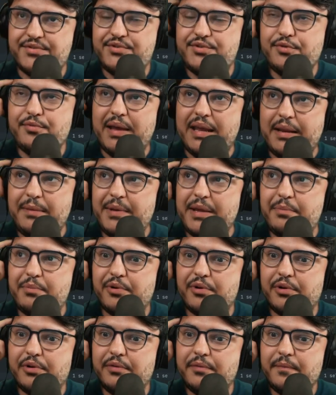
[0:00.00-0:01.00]
many
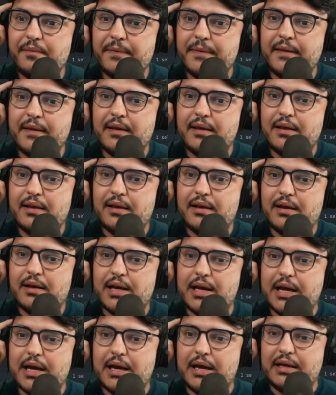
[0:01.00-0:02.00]
people
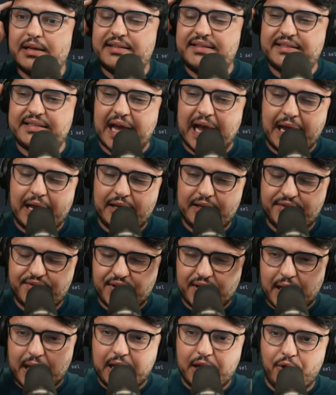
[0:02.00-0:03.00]

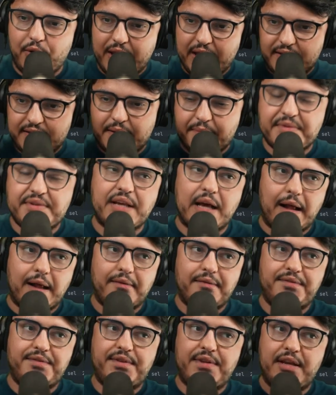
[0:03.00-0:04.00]
siloing
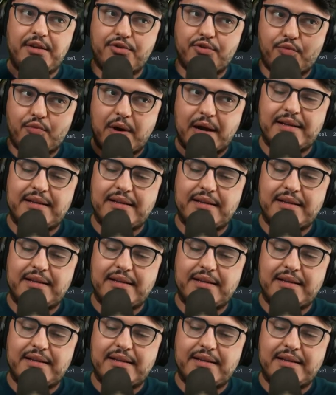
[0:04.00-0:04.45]
themselves into one